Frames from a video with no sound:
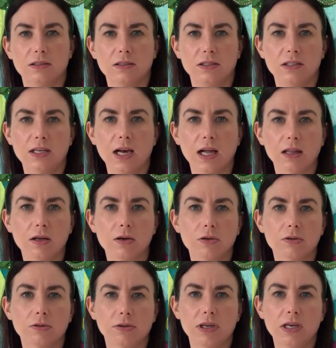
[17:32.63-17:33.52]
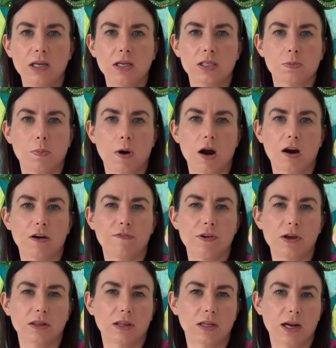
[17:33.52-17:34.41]
yellow-green is
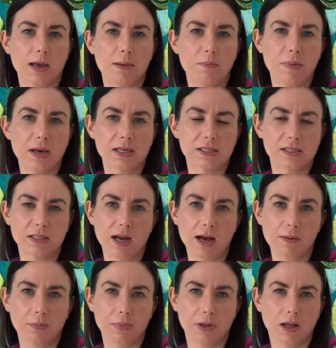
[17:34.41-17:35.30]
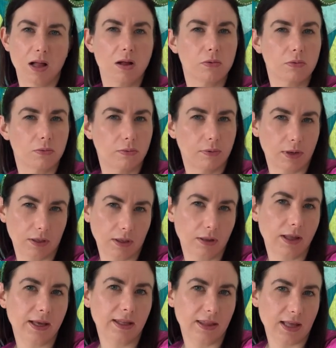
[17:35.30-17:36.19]
perfect that I mixed up. Really
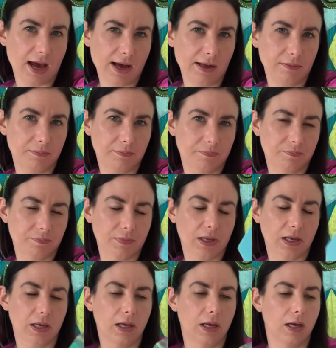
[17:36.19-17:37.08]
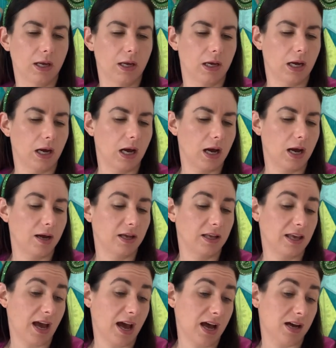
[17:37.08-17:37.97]
like that. Uh,
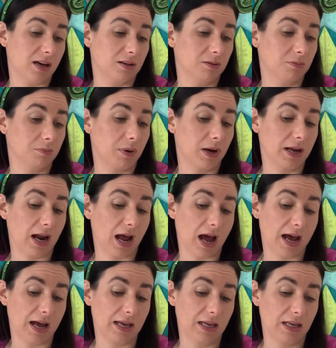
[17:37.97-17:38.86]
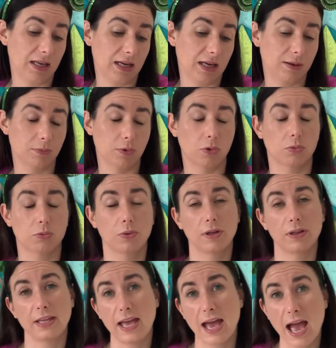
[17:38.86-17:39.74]
yeah, but I am
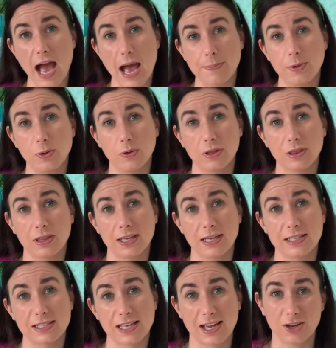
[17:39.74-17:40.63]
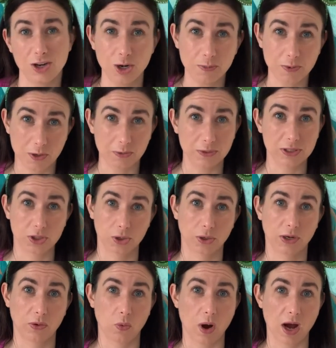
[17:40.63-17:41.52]
really happy with this. I hope you
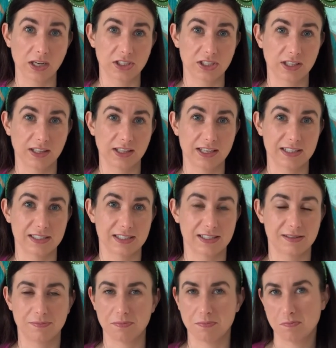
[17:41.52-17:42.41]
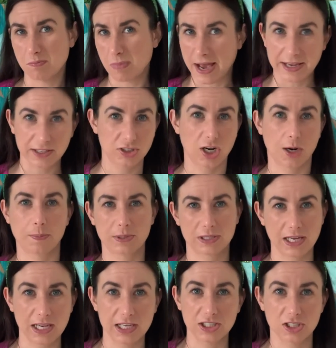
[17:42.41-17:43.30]
enjoyed watching this and my
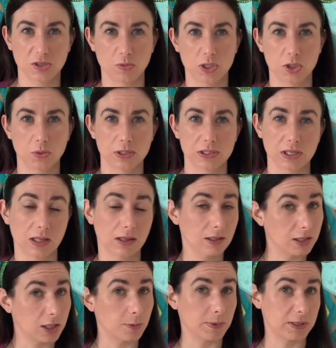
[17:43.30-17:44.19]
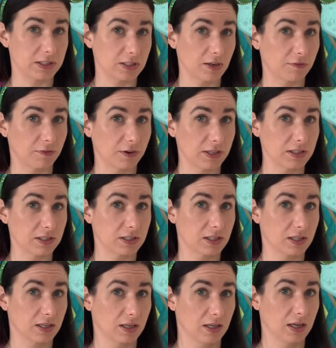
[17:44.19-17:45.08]
interpretation, which was a little bit different.
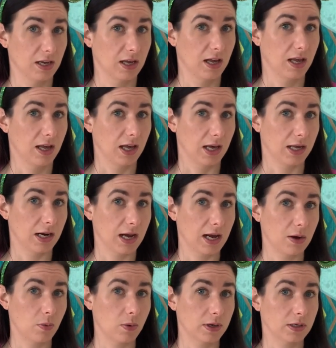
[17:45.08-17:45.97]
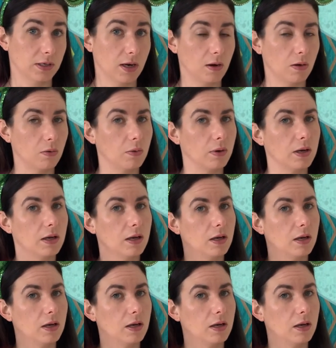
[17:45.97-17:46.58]
And I want to know,